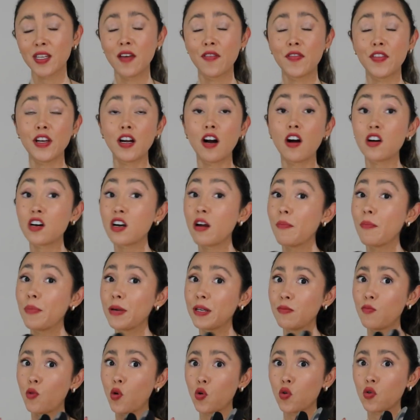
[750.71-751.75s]
They are a
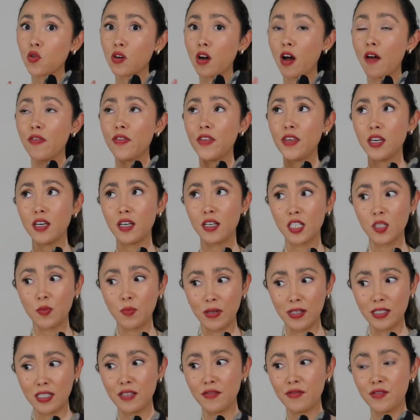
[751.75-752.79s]
bit more on the
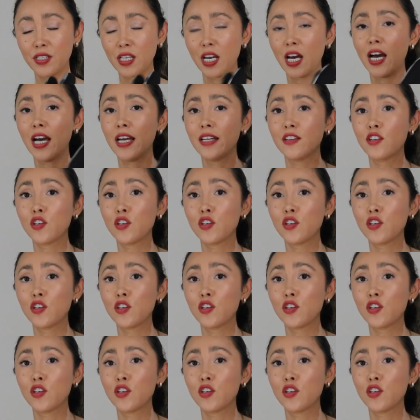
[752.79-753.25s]
expensive side.